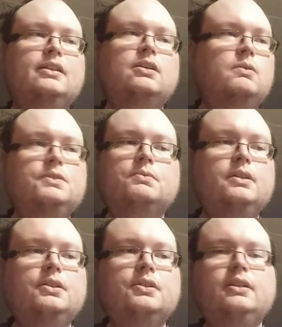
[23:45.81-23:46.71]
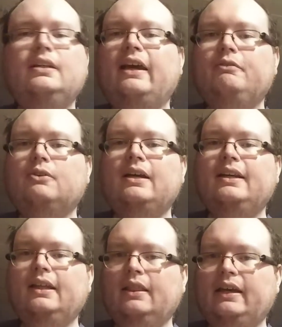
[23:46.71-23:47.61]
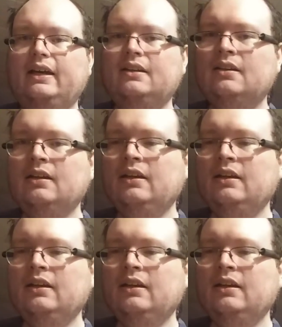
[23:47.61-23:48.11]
It's always really good to have variety in that.